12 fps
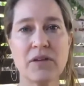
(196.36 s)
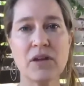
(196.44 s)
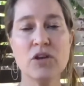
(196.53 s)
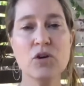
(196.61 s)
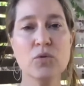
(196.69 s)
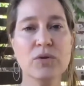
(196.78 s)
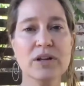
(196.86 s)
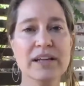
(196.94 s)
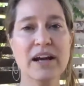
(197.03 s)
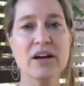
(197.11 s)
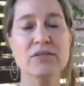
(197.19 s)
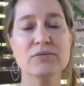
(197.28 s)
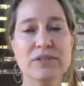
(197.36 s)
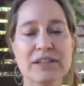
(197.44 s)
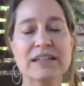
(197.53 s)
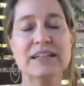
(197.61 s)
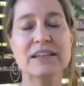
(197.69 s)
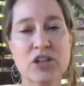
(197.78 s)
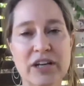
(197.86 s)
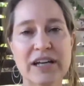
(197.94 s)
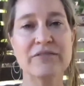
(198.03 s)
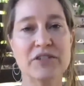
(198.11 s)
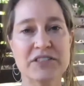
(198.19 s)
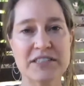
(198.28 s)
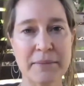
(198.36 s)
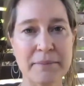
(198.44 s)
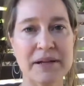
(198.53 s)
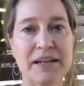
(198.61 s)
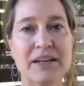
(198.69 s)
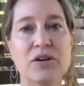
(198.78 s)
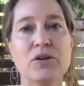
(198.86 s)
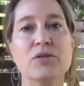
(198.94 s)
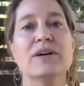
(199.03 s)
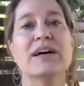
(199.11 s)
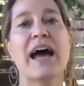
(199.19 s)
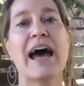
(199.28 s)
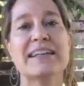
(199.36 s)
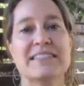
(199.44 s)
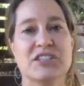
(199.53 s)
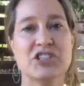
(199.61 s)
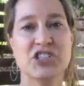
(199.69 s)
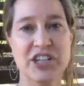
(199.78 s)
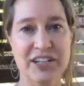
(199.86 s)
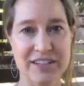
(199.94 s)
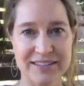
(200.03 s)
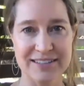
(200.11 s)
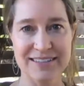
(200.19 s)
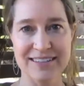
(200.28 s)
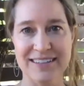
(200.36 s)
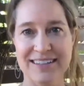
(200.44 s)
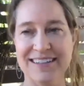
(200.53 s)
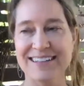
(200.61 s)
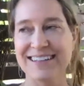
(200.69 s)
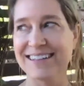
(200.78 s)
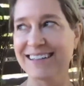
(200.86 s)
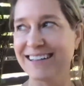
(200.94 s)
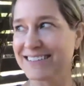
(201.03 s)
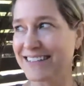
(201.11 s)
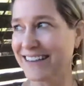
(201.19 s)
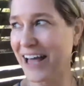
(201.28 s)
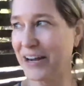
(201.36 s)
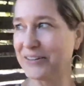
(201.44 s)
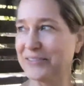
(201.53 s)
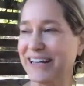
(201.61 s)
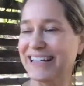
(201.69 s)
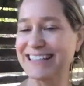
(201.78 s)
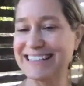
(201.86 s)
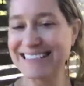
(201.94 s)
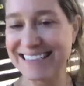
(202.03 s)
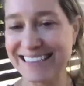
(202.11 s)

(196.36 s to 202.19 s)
you really are looking for somebody who has a chill. It's a lot of wind.